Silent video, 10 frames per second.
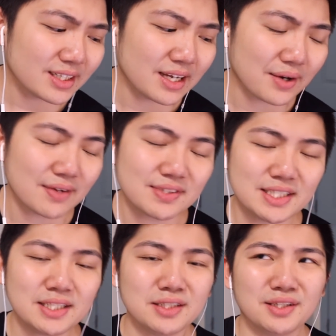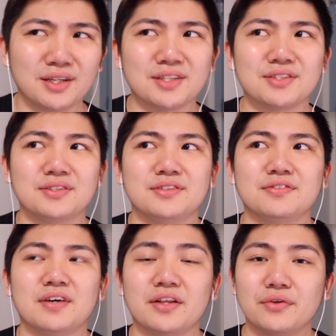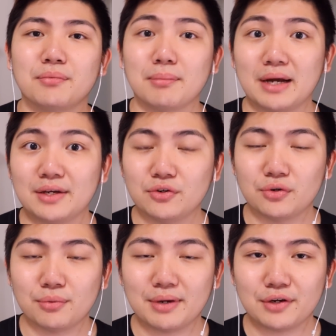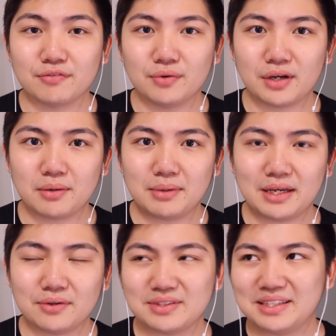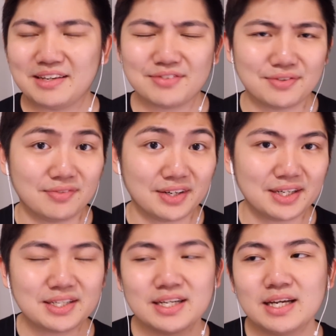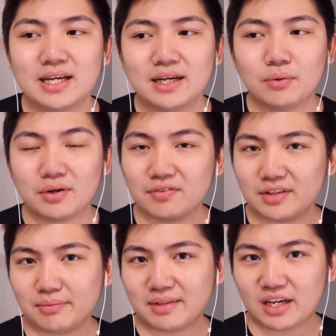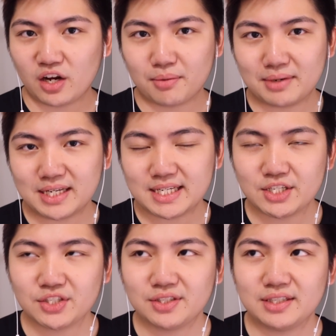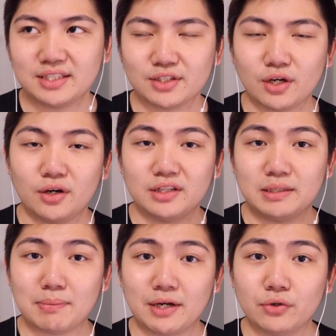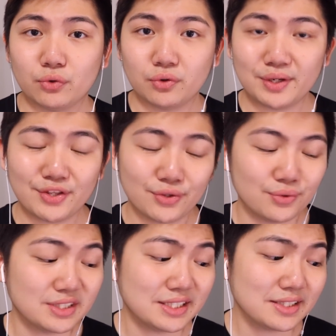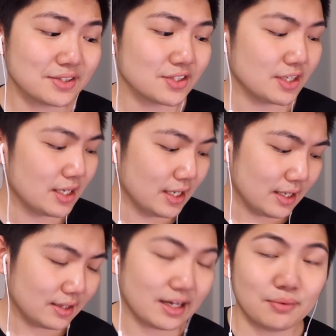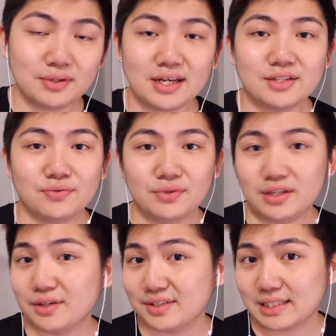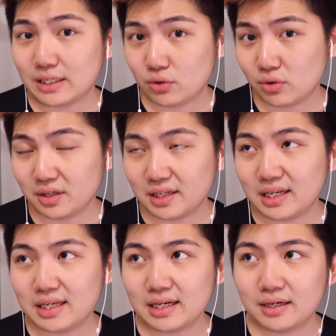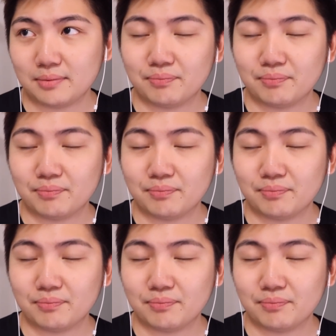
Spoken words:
Now I've seen a lot of other binaural microphone coming out left and right. One of them that caught my attention is called the Binaural Enthusiast. That one has really good sound quality.